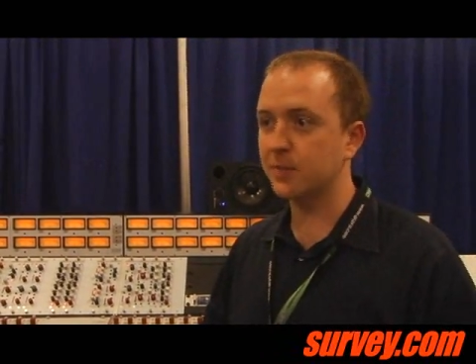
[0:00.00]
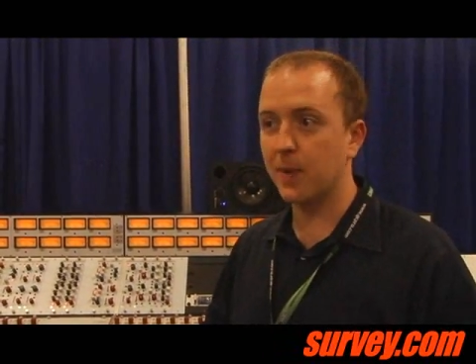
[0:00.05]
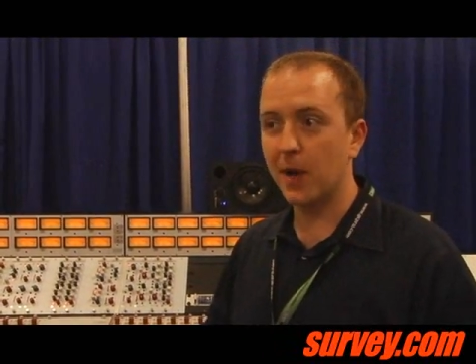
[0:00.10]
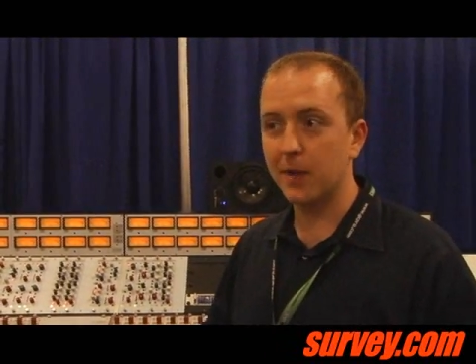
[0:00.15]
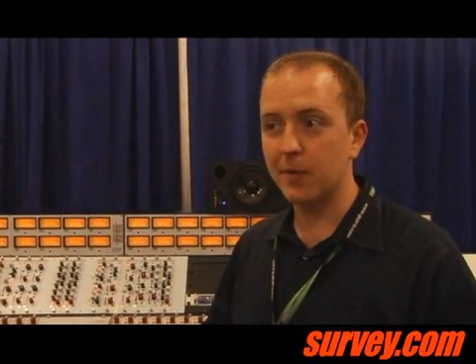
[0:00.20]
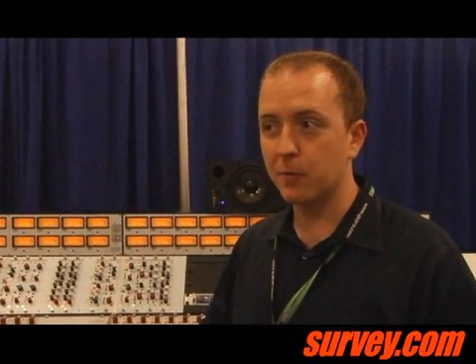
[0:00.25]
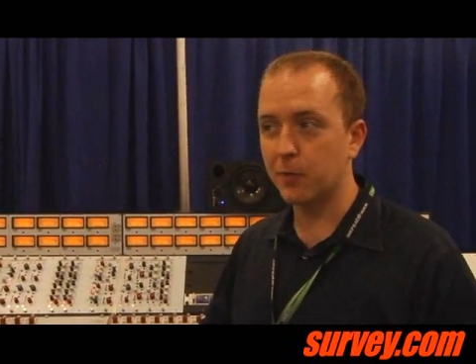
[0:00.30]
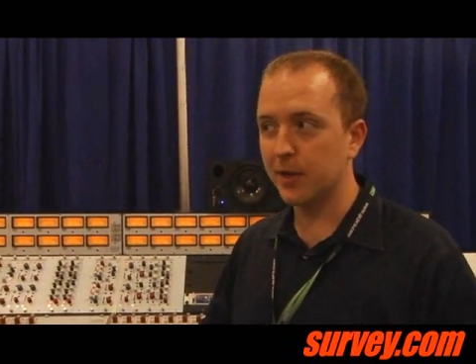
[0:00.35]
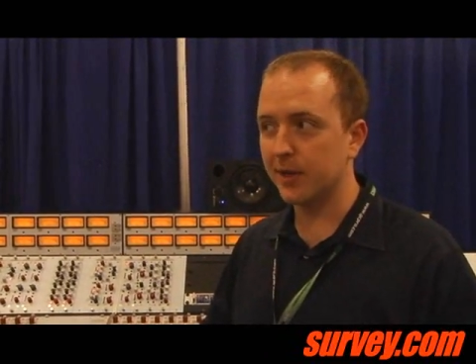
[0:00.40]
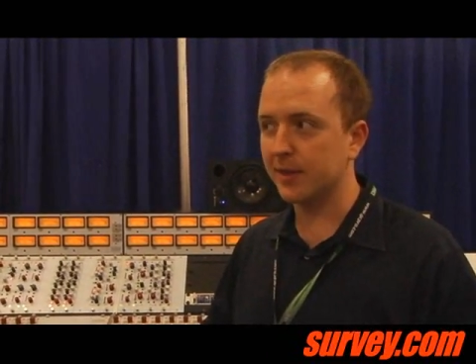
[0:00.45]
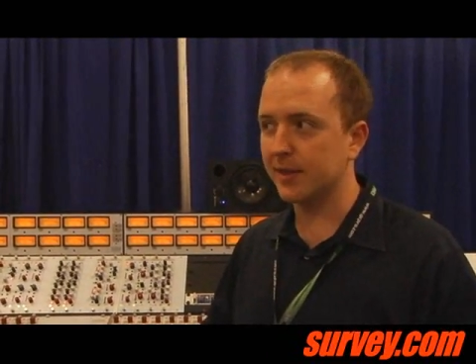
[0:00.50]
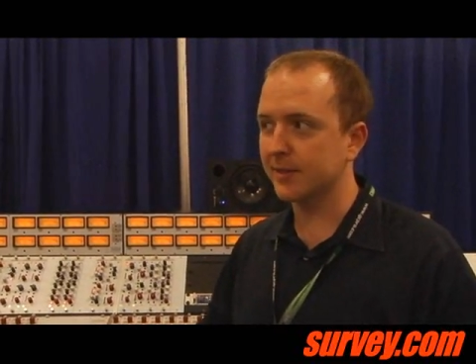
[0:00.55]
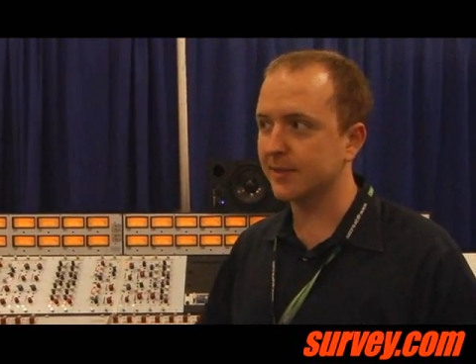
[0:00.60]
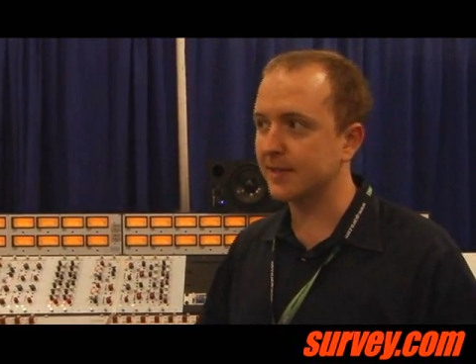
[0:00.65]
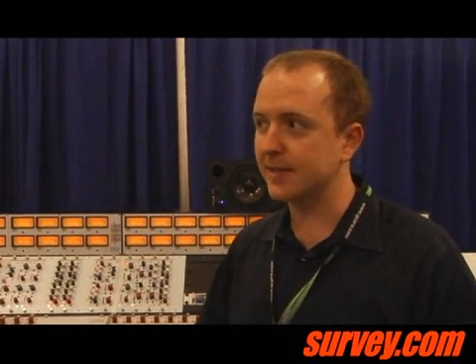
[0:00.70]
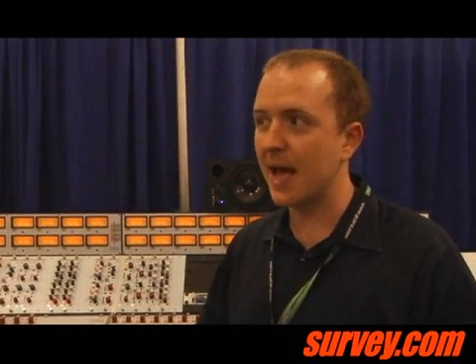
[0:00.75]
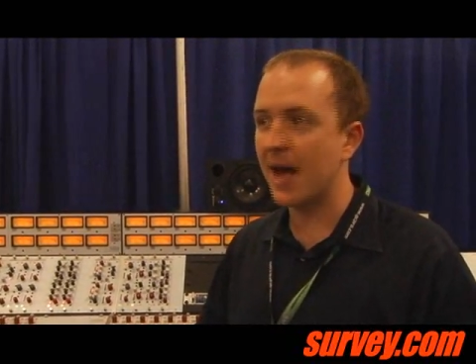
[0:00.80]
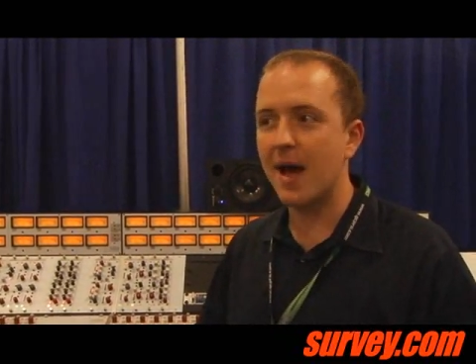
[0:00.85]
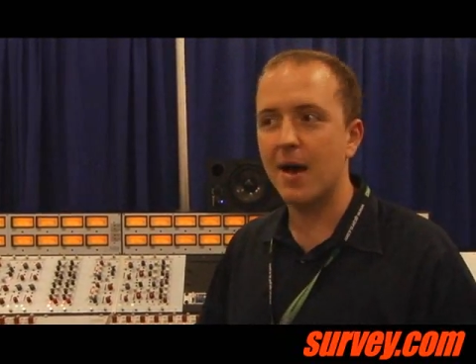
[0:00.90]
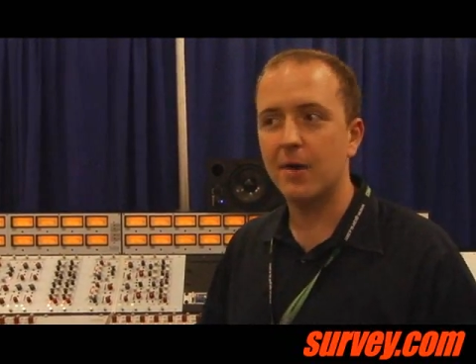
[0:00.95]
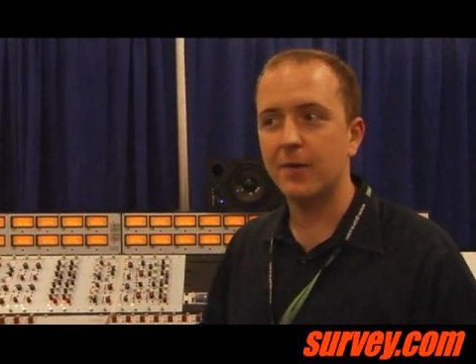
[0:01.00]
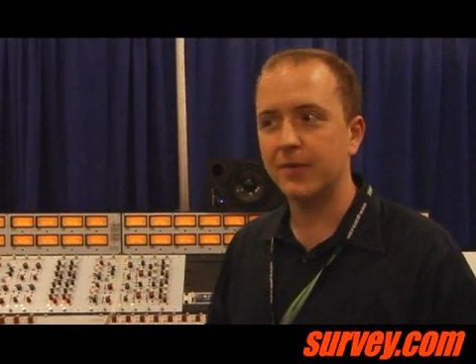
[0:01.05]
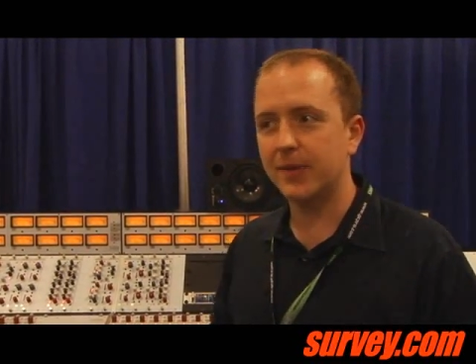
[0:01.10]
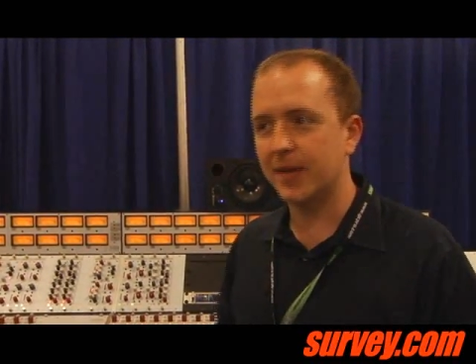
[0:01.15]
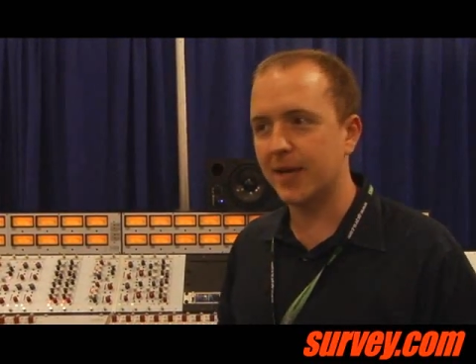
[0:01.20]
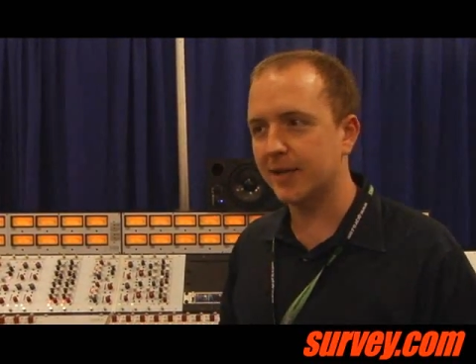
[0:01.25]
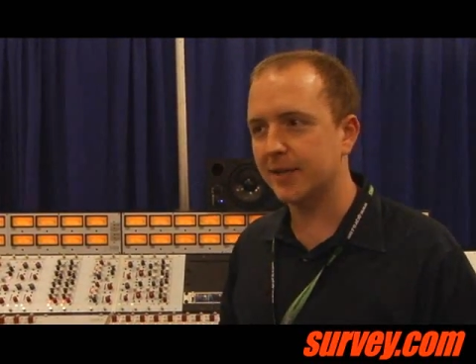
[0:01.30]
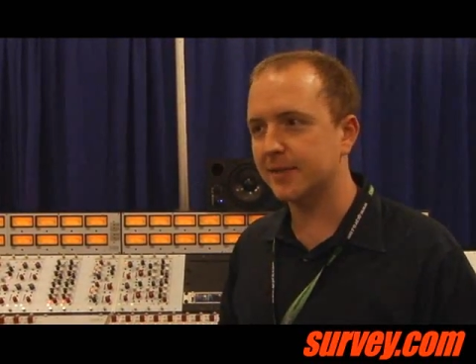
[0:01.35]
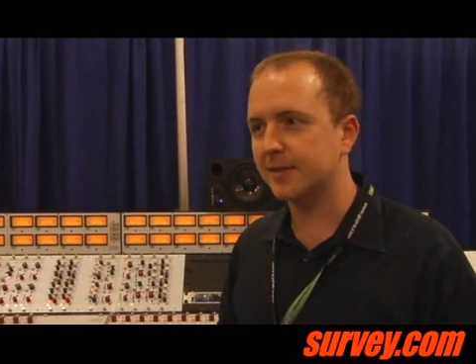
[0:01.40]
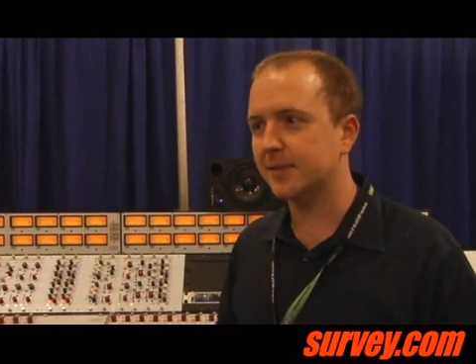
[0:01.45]
but with a sound
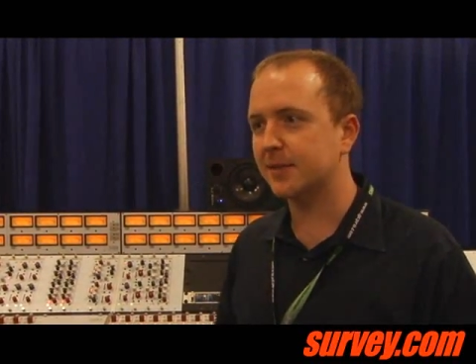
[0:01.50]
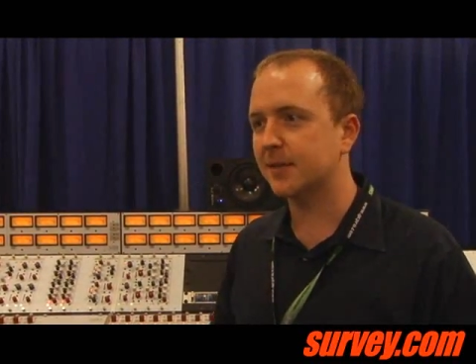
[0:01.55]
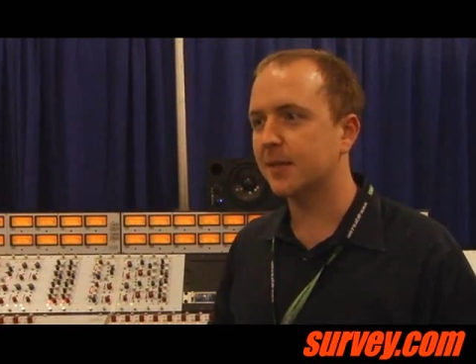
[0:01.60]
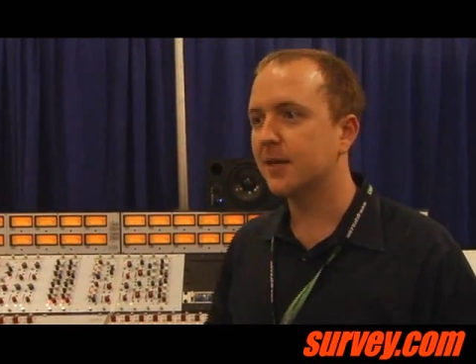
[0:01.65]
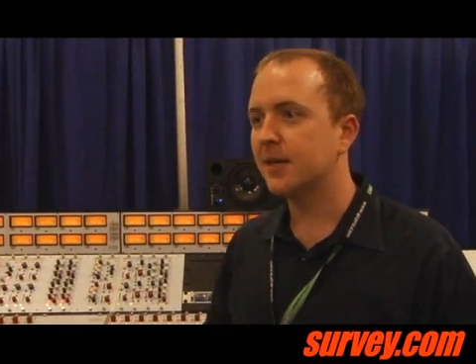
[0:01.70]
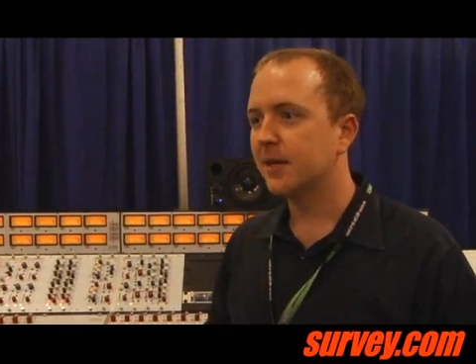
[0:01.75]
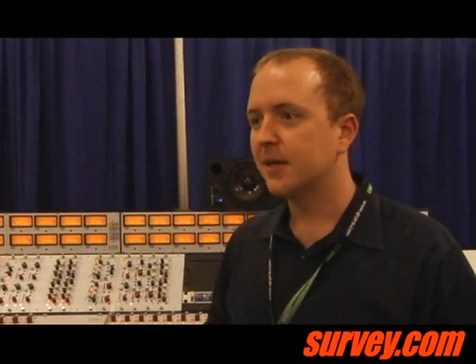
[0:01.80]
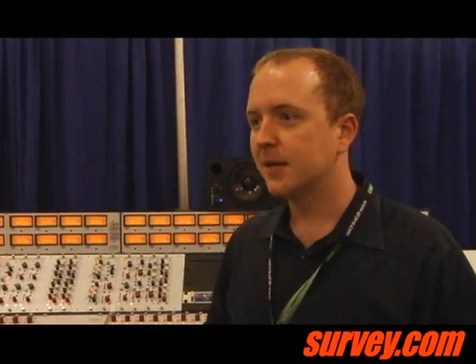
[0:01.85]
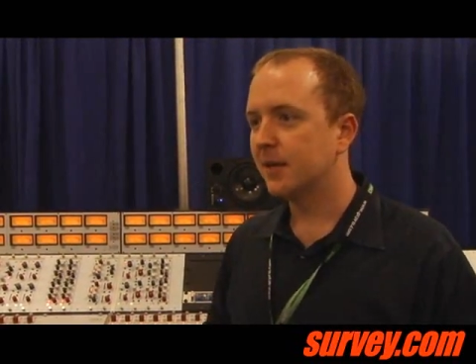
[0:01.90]
that's